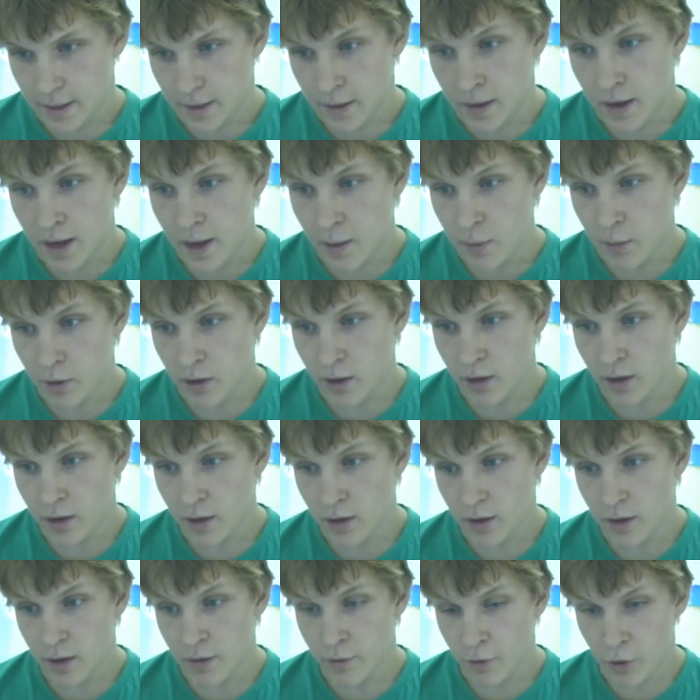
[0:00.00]

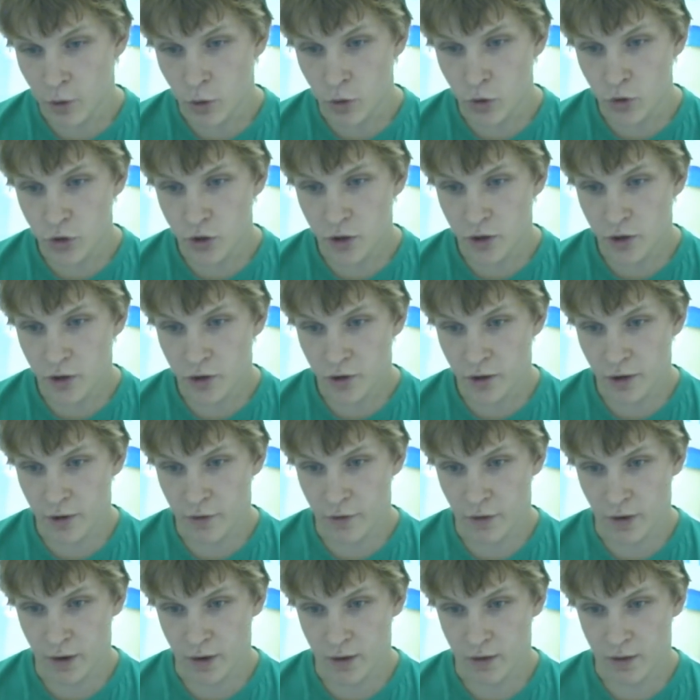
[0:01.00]
Namely, evolutionary
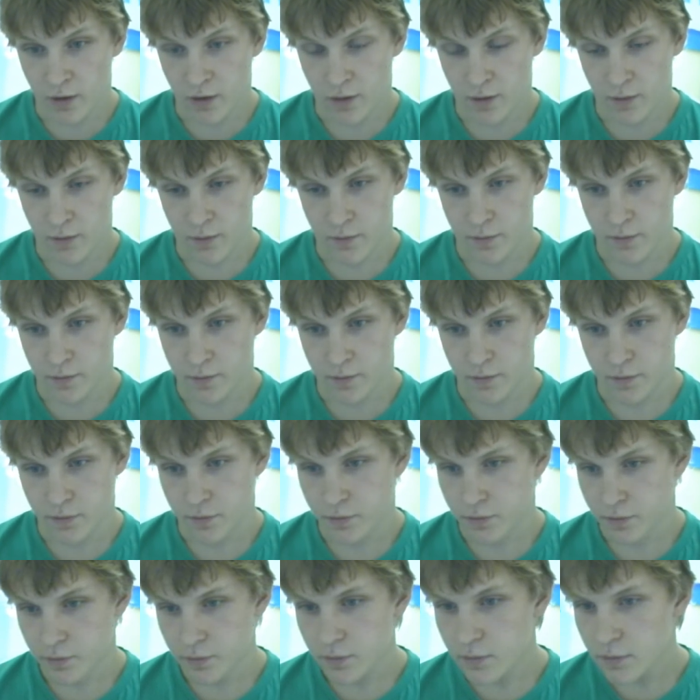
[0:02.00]
defects.
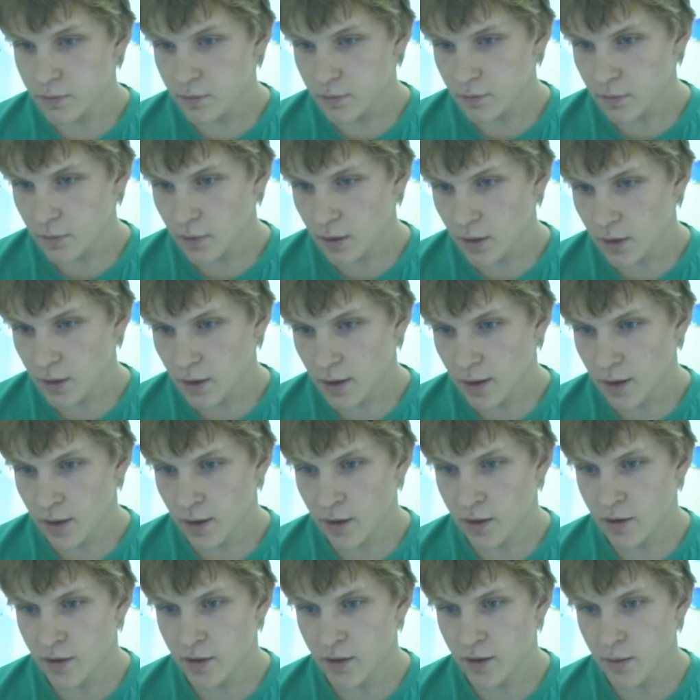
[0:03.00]

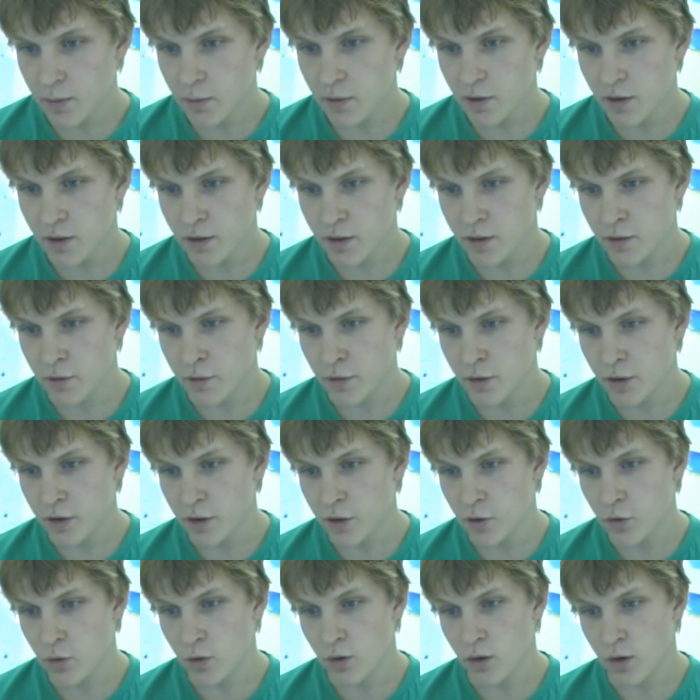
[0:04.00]
It seems as if
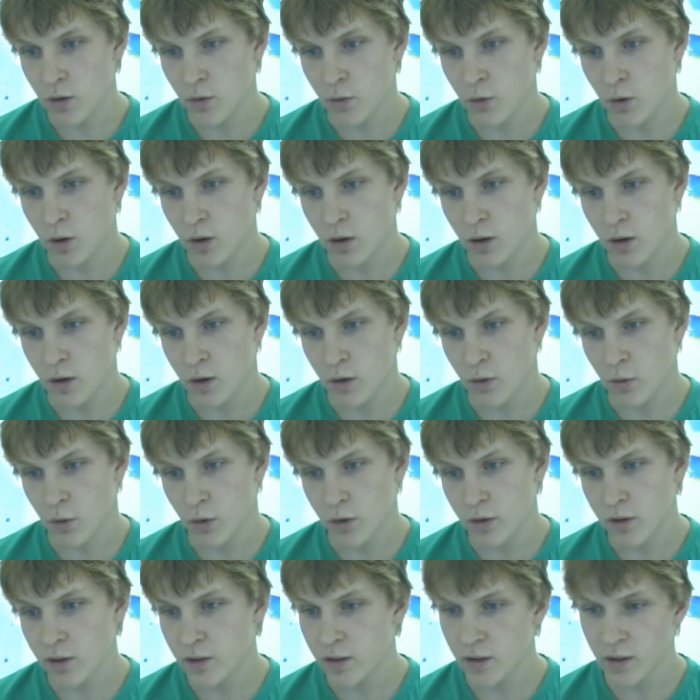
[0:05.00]
these
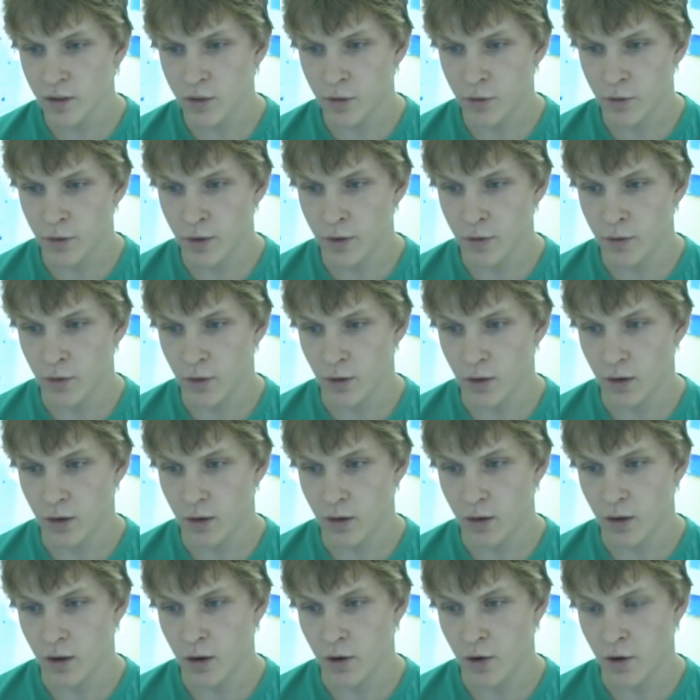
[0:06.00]
quantities of evil
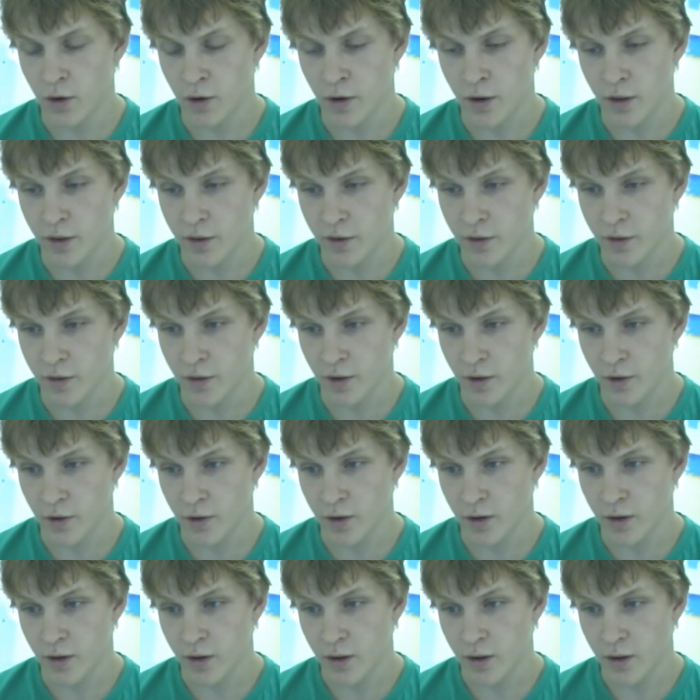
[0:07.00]
are unnecessary,